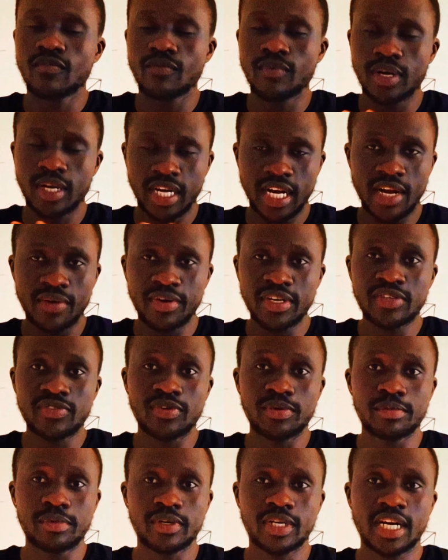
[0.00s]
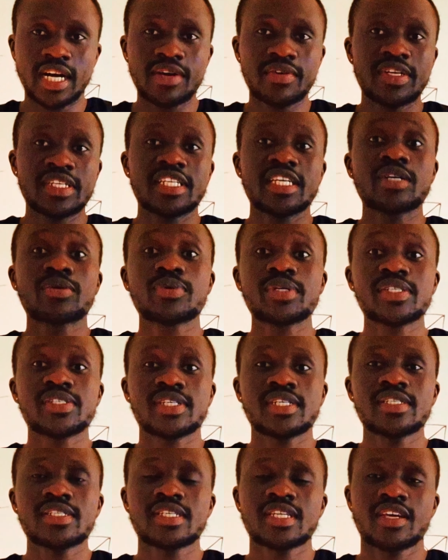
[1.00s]
current
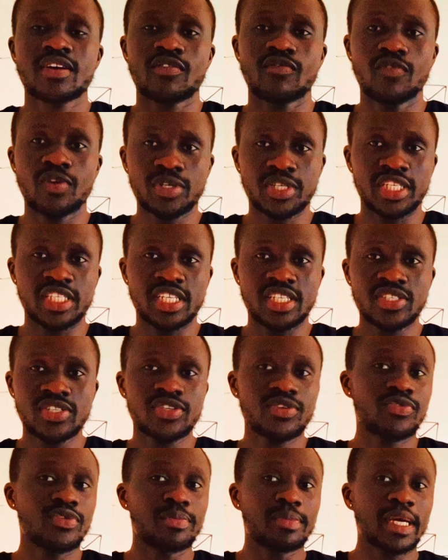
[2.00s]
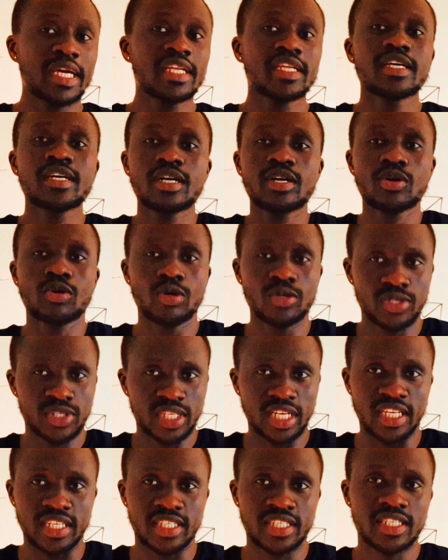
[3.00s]
increases, voltages remain
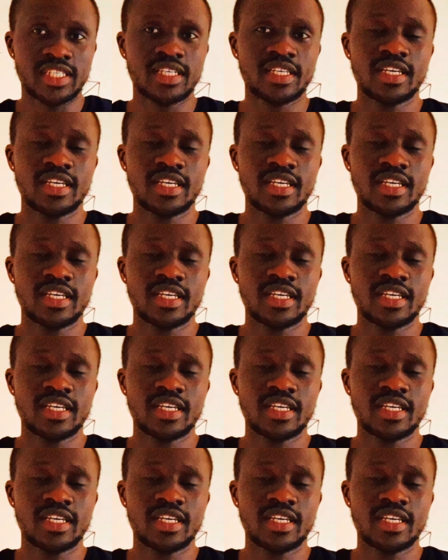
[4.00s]
constant.